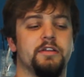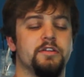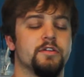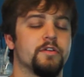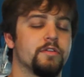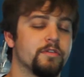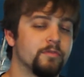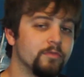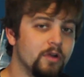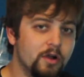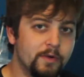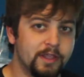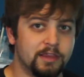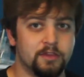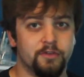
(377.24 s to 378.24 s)
you're
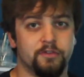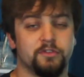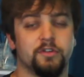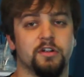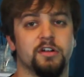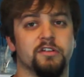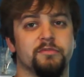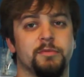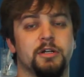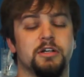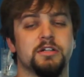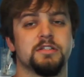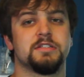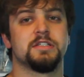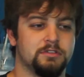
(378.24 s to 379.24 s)
throwing those
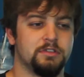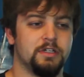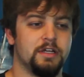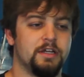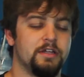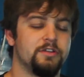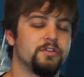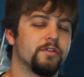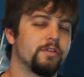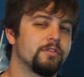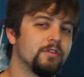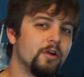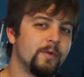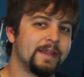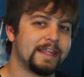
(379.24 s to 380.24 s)
curveballs, and you're
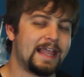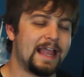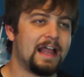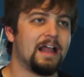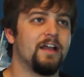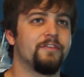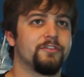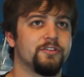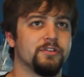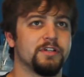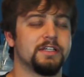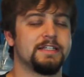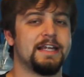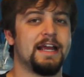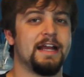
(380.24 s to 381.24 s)
throwing after it
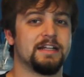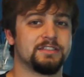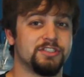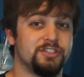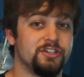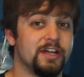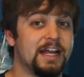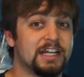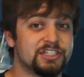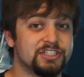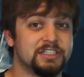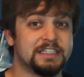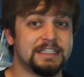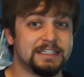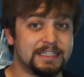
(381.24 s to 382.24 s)
attacks, and you're
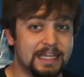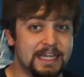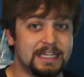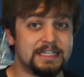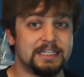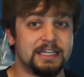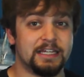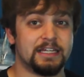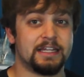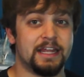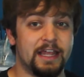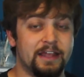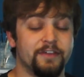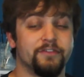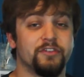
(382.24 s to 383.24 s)
actually landing
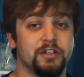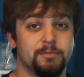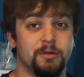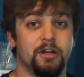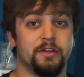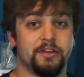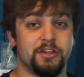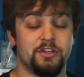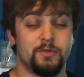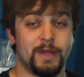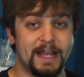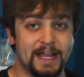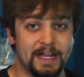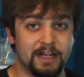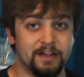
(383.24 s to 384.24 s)
every ball that you
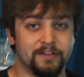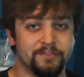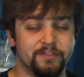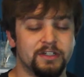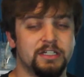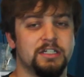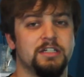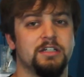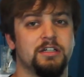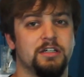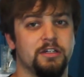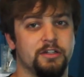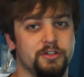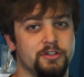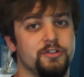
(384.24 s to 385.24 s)
have,
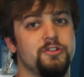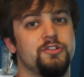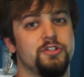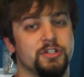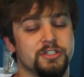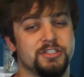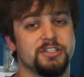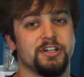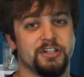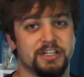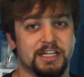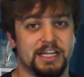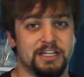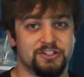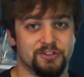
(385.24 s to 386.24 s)
you should start
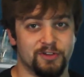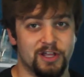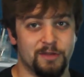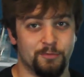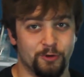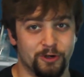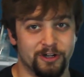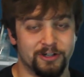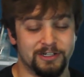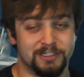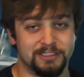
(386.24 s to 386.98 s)
to catch a lot more.